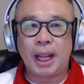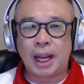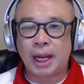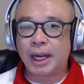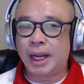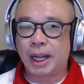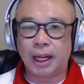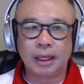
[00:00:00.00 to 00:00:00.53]

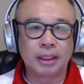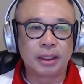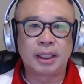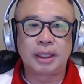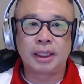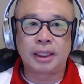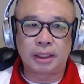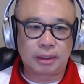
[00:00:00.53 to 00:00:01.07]
and then
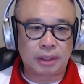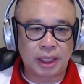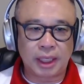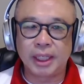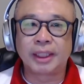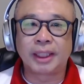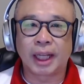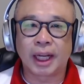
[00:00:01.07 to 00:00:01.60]

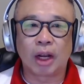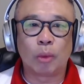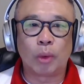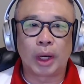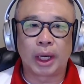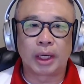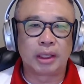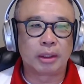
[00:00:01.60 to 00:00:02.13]
key
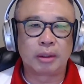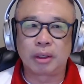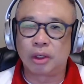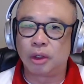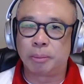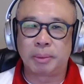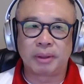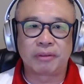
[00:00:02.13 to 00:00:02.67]
takeaway.
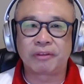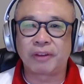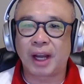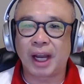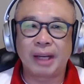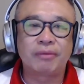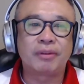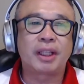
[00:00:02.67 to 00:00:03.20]
Could be
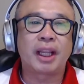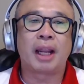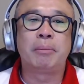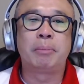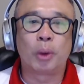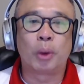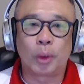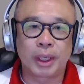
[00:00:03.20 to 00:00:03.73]

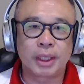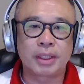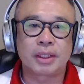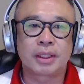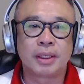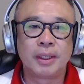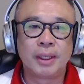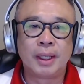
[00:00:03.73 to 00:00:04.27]
5-10
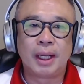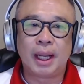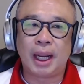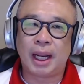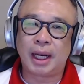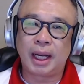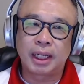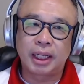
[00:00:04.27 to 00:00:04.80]
points,
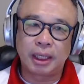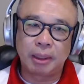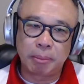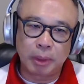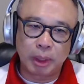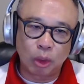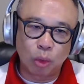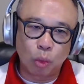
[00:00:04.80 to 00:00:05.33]
and then give
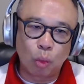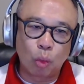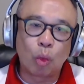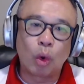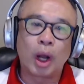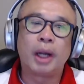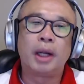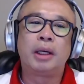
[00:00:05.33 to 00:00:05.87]
me
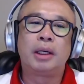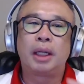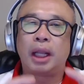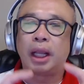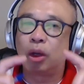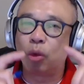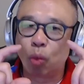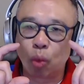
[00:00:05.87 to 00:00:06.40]

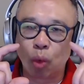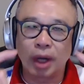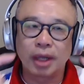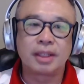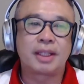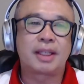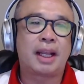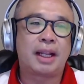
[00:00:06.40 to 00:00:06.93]
a
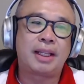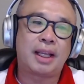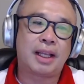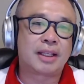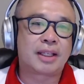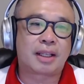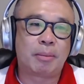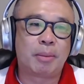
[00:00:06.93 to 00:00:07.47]

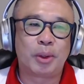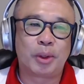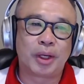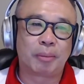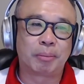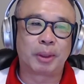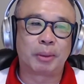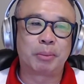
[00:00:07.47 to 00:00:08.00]
one-sentence summary
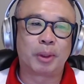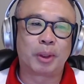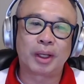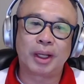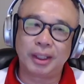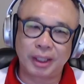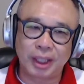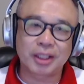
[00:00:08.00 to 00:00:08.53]
of the book.
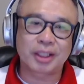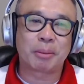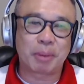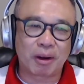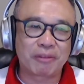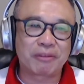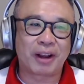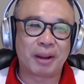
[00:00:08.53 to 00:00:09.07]
It takes
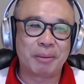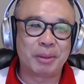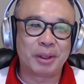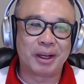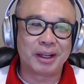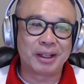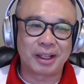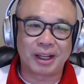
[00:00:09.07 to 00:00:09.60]
about 5
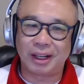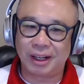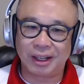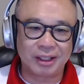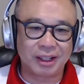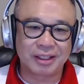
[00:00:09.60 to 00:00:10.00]
minutes, and then